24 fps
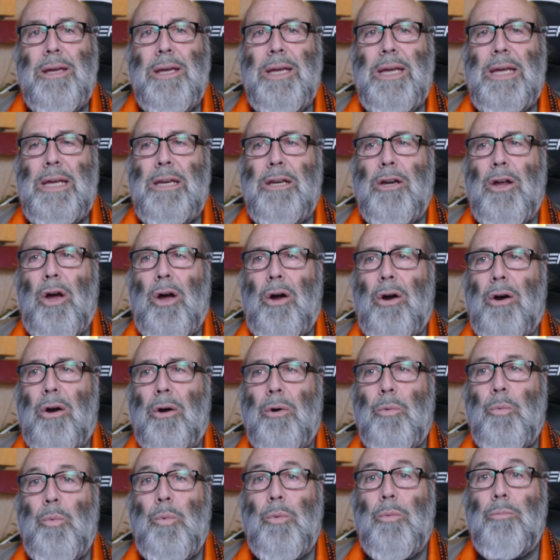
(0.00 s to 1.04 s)
in
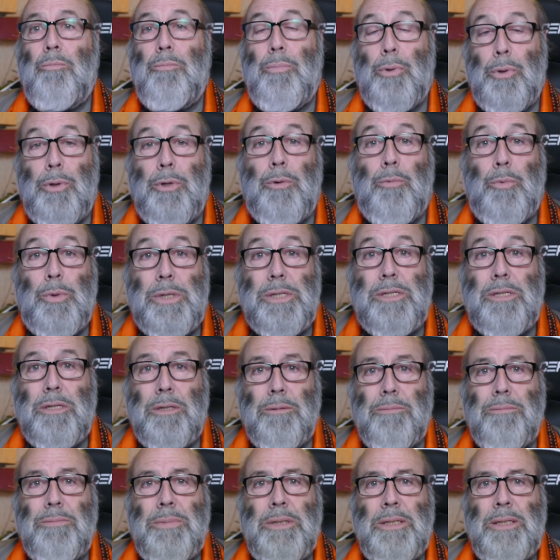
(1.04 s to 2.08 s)
our Buddha
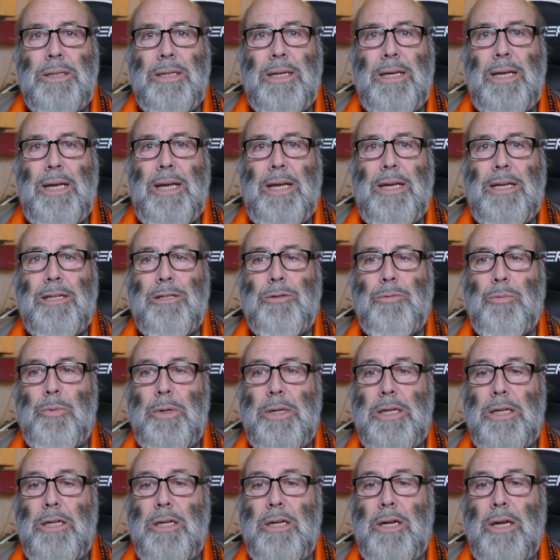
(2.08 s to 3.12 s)
wisdom as
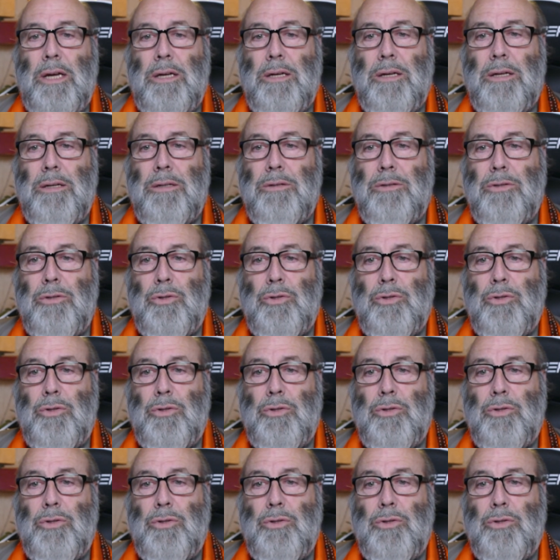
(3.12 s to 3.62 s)
we uh,